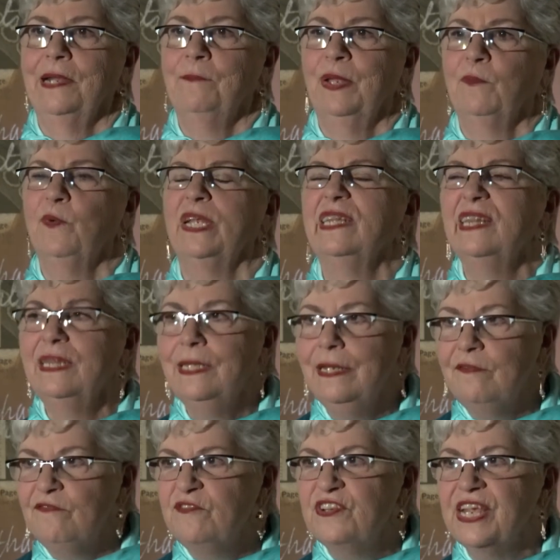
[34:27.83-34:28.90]
I mean, we
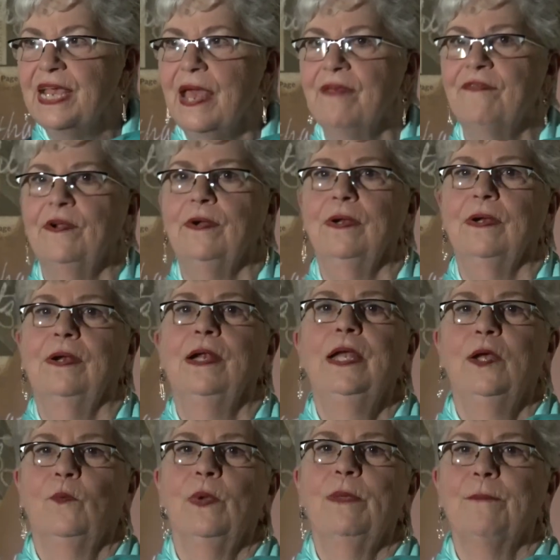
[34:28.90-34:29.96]
lived together,
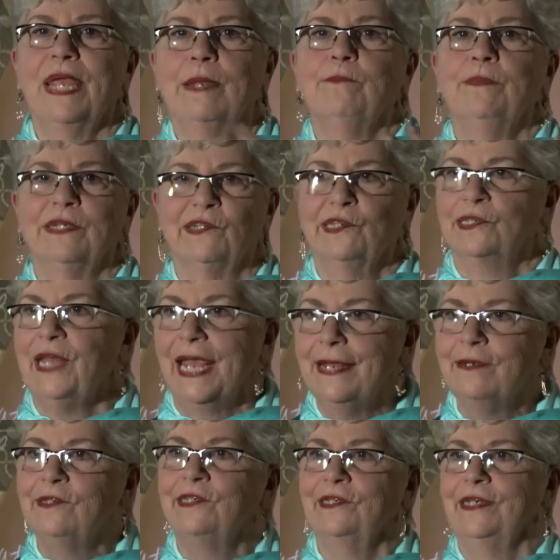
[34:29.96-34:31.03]
we made
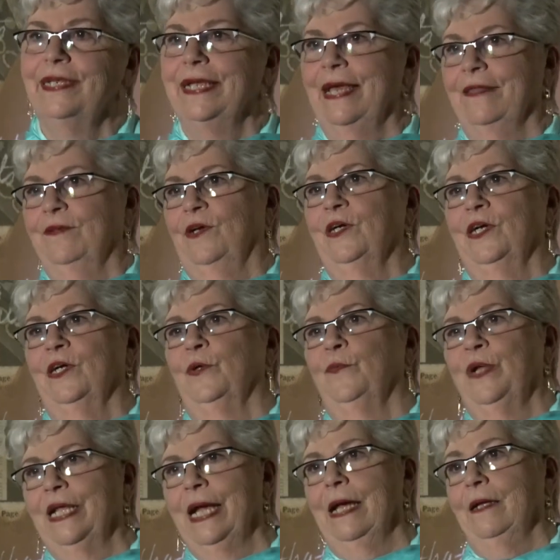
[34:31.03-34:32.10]
mistakes together,
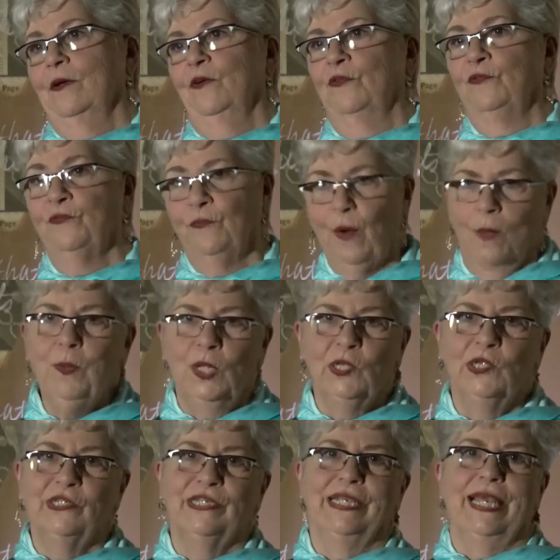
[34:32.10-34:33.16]
we got in
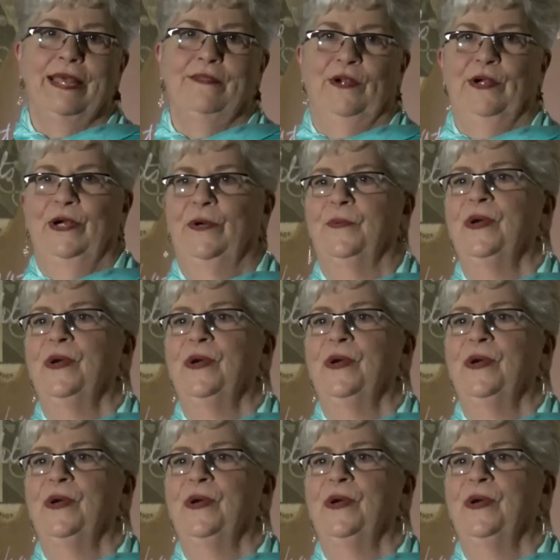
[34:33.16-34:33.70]
trouble together,